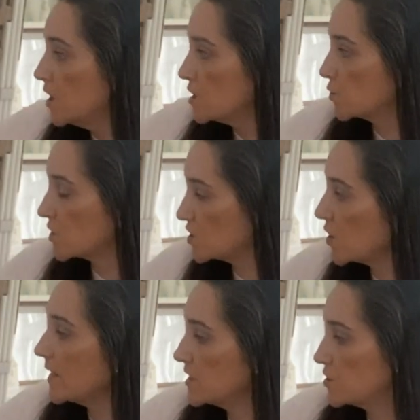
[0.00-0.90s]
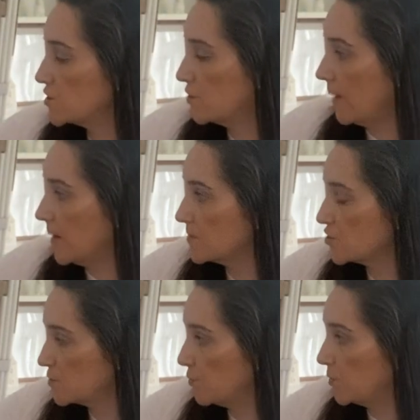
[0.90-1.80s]
So I decided to do that
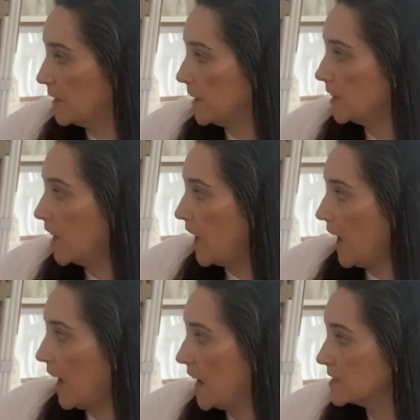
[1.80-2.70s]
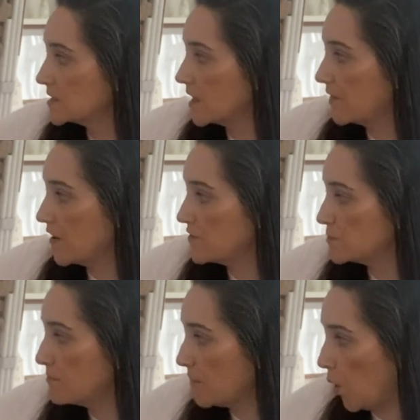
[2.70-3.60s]
this morning, and there is
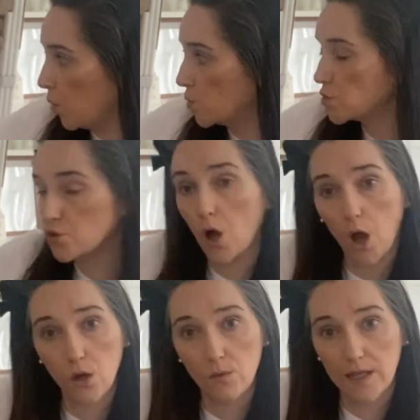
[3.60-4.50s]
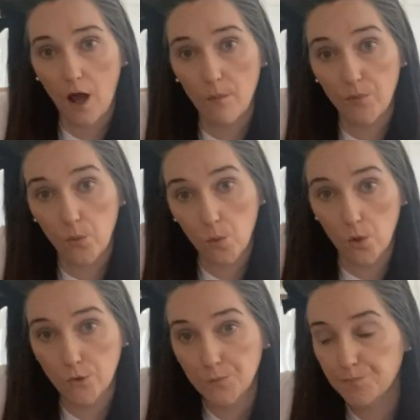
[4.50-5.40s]
mold not only up the
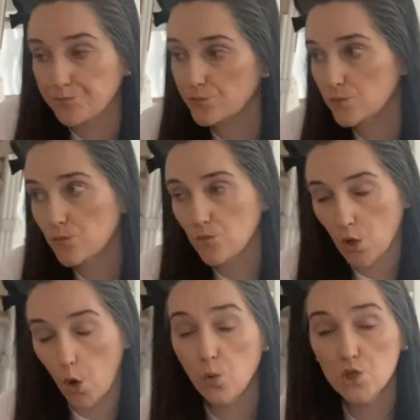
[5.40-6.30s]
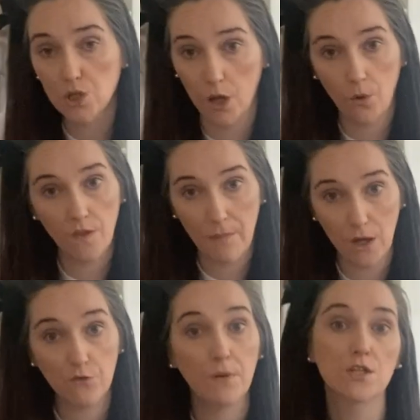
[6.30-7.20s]
wall, also on the back
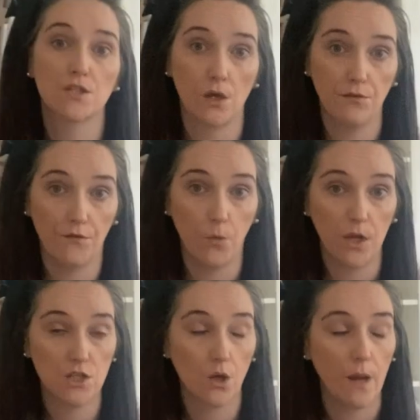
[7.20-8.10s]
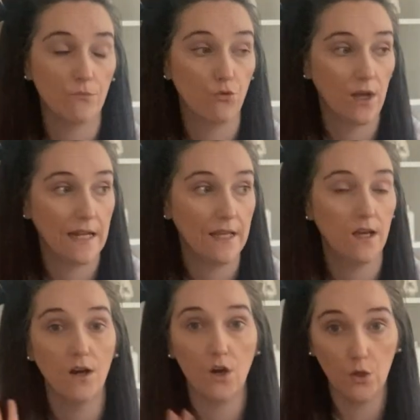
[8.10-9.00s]
of my sofa, which I'm really
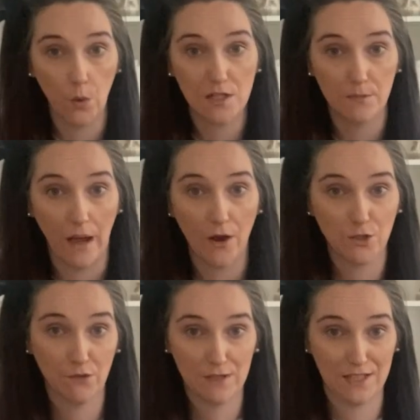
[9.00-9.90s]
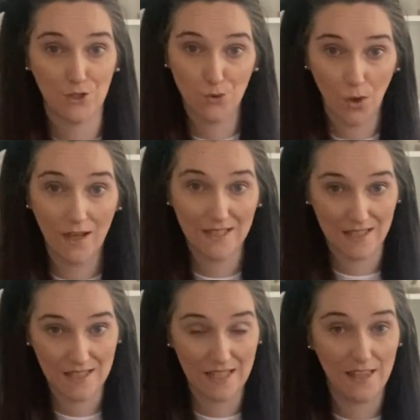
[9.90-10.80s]
annoyed about because obviously, as you guys can
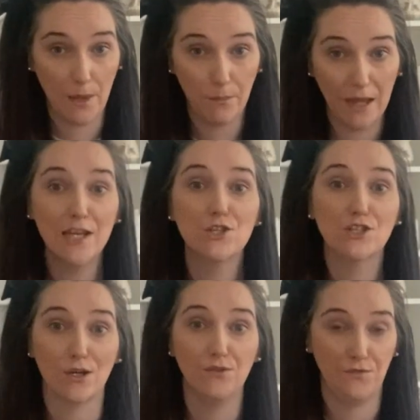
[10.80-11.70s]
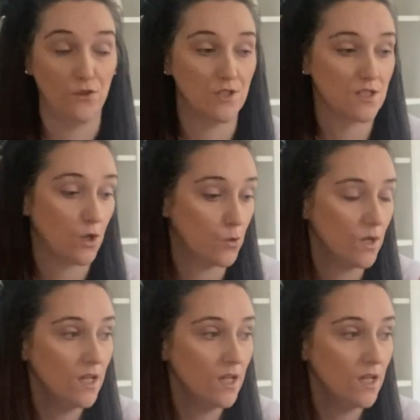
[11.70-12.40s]
see, they're beige sofas, so